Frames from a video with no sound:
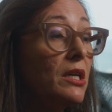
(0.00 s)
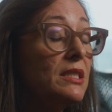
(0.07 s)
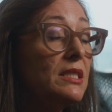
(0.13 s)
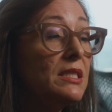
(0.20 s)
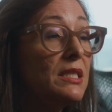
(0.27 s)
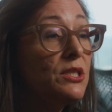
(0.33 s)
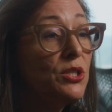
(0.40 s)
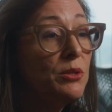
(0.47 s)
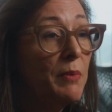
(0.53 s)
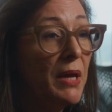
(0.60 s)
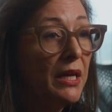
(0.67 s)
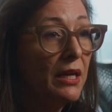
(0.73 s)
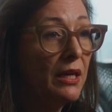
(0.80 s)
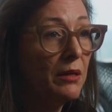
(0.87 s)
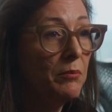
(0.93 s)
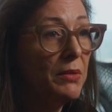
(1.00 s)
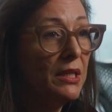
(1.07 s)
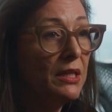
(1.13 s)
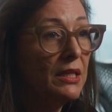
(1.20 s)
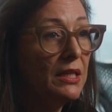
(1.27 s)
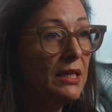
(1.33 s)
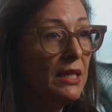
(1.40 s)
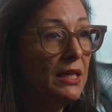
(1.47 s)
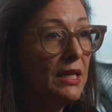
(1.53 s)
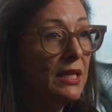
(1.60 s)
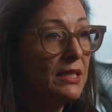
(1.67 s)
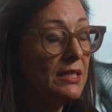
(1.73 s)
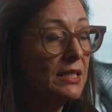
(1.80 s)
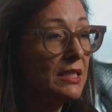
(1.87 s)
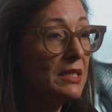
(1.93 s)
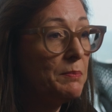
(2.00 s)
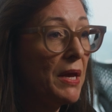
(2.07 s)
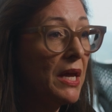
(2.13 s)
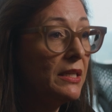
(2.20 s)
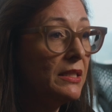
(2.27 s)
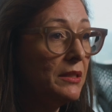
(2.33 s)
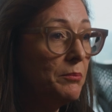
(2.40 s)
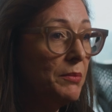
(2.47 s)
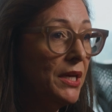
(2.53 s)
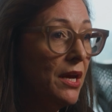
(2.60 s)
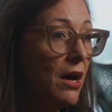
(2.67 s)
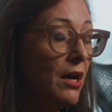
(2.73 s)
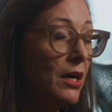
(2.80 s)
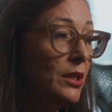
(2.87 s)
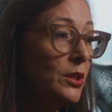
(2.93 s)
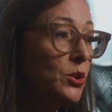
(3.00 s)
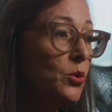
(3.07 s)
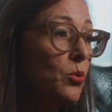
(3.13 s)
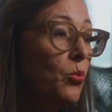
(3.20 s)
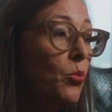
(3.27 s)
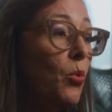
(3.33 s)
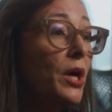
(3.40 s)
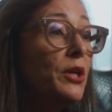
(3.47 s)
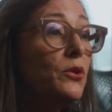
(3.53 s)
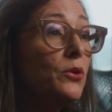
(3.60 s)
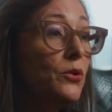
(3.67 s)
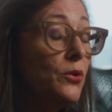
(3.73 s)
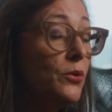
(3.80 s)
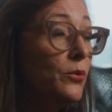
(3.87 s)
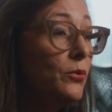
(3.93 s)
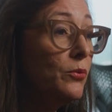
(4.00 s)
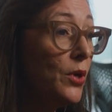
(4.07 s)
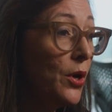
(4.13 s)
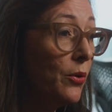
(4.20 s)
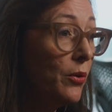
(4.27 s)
decision-making ability has expanded beyond what you know